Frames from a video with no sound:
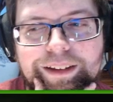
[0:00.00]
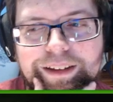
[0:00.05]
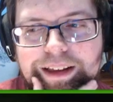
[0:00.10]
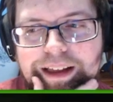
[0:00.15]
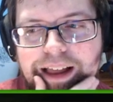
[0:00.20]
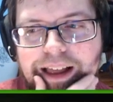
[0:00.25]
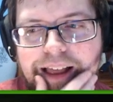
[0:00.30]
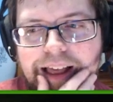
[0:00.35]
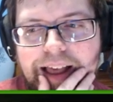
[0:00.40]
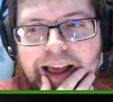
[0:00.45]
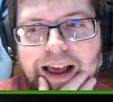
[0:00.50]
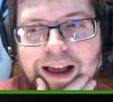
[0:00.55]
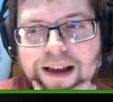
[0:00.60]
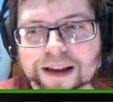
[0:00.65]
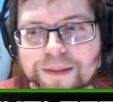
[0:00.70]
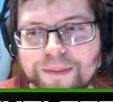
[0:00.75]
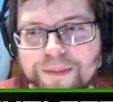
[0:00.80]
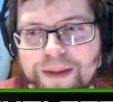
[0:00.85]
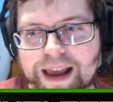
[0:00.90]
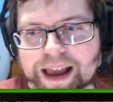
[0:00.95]
Man,
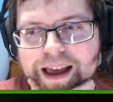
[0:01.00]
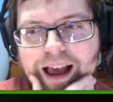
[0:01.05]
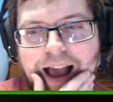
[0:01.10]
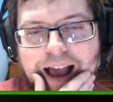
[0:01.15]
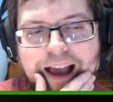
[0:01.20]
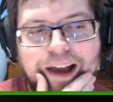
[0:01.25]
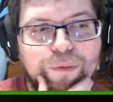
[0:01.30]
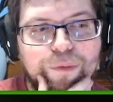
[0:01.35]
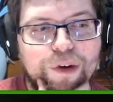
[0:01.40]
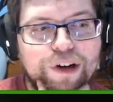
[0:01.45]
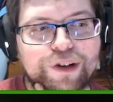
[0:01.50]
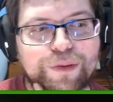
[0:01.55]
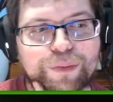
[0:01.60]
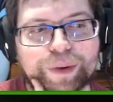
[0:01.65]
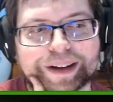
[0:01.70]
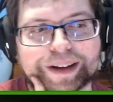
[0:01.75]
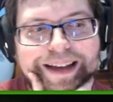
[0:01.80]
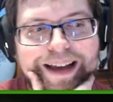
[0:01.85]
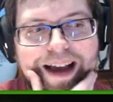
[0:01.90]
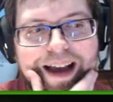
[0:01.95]
I wonder
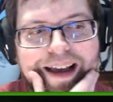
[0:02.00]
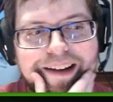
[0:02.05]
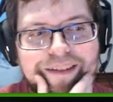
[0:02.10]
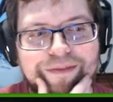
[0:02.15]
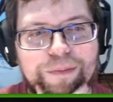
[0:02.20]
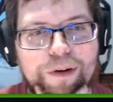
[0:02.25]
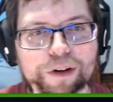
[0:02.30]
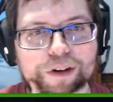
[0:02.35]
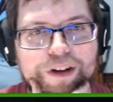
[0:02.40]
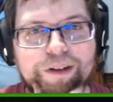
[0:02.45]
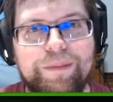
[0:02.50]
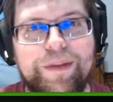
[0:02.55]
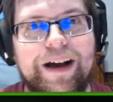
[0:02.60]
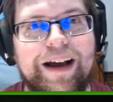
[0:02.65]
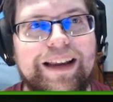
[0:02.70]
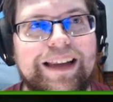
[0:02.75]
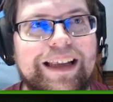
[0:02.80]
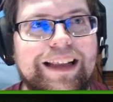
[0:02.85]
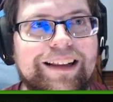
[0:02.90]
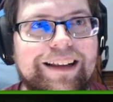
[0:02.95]
what kind of
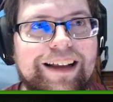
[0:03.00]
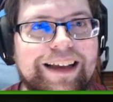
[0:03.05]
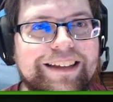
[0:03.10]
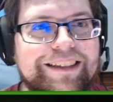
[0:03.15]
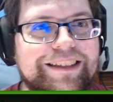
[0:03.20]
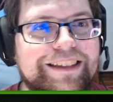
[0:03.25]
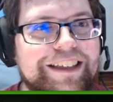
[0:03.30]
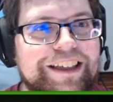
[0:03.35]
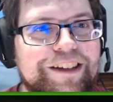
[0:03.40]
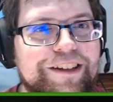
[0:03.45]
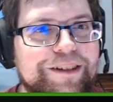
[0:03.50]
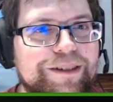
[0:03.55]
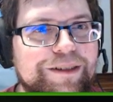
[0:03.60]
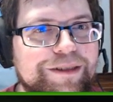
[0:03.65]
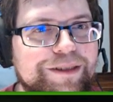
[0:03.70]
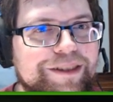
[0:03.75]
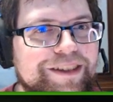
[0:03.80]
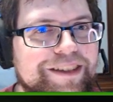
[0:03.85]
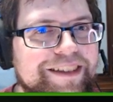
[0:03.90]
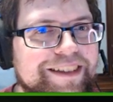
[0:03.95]
Pokemon he likes to
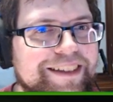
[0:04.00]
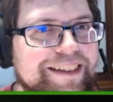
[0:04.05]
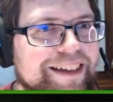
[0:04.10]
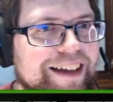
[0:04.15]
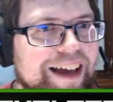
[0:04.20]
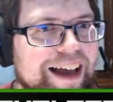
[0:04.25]
use.